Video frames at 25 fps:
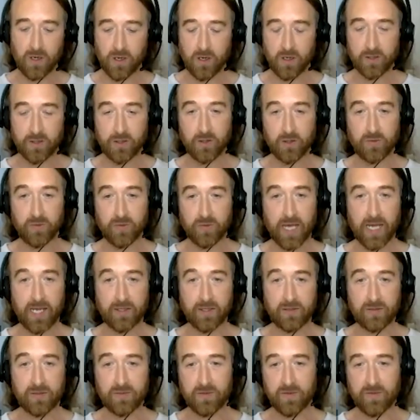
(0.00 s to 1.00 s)
argued
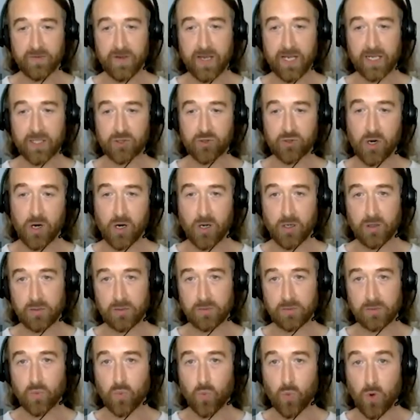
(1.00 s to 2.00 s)
that a fair
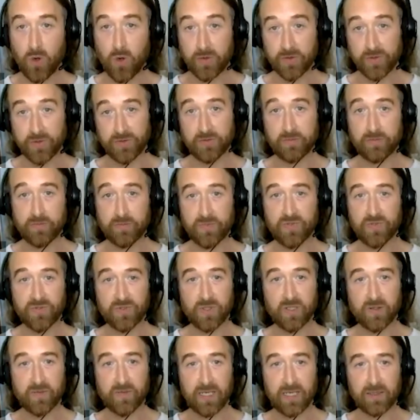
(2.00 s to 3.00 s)
trial was
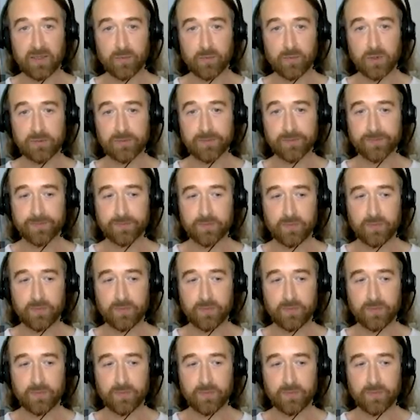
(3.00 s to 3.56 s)
still available,